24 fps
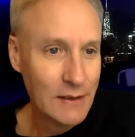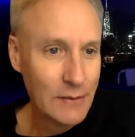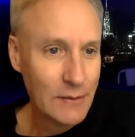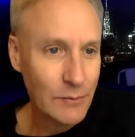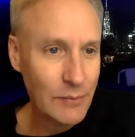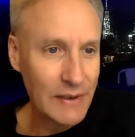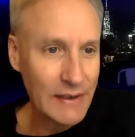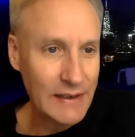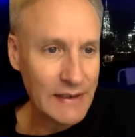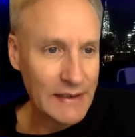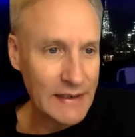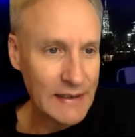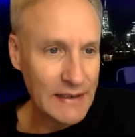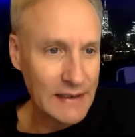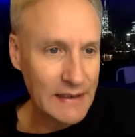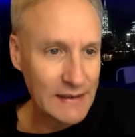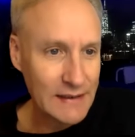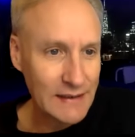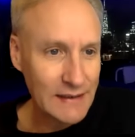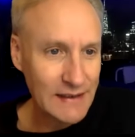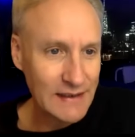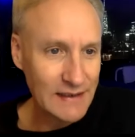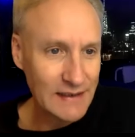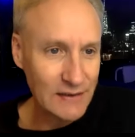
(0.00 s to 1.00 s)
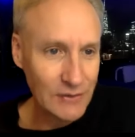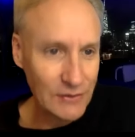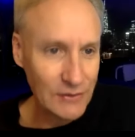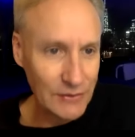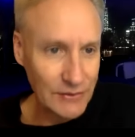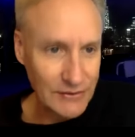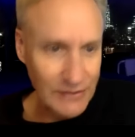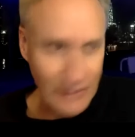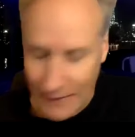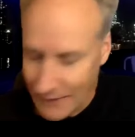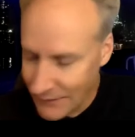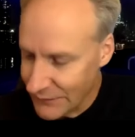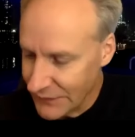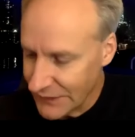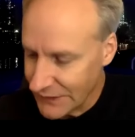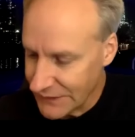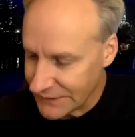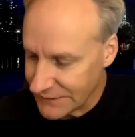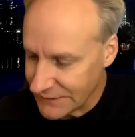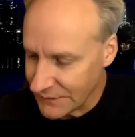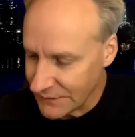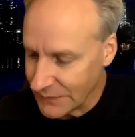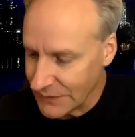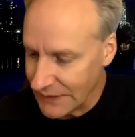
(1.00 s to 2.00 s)
But it looked
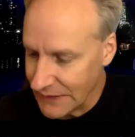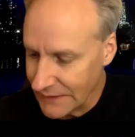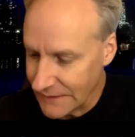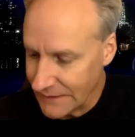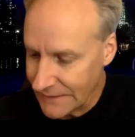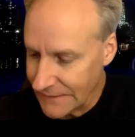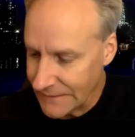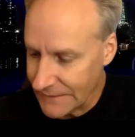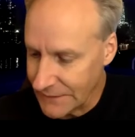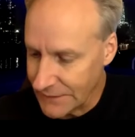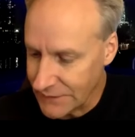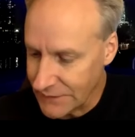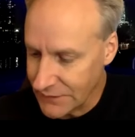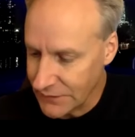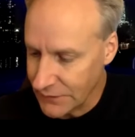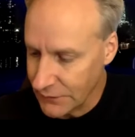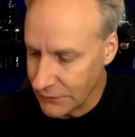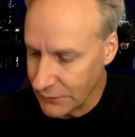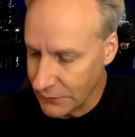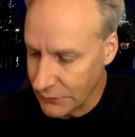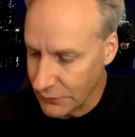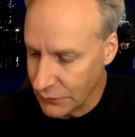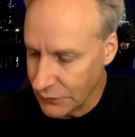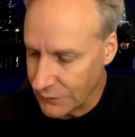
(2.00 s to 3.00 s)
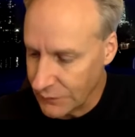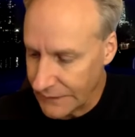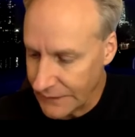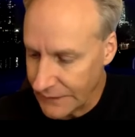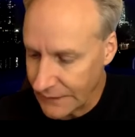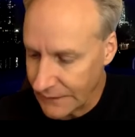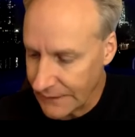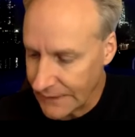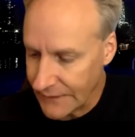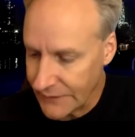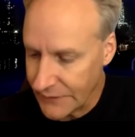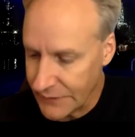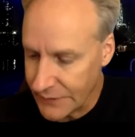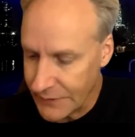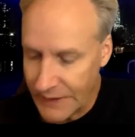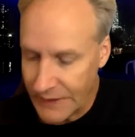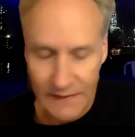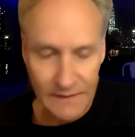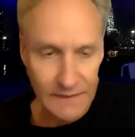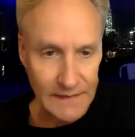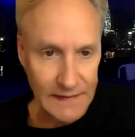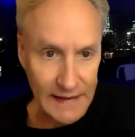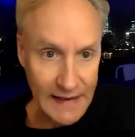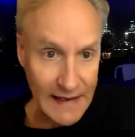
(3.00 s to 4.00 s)
obvious to me that the 2 and the 11
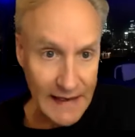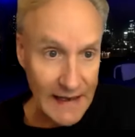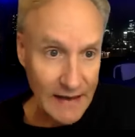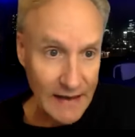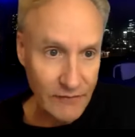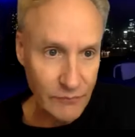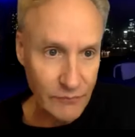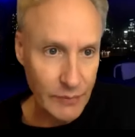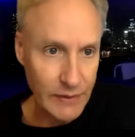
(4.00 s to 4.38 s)
made the f,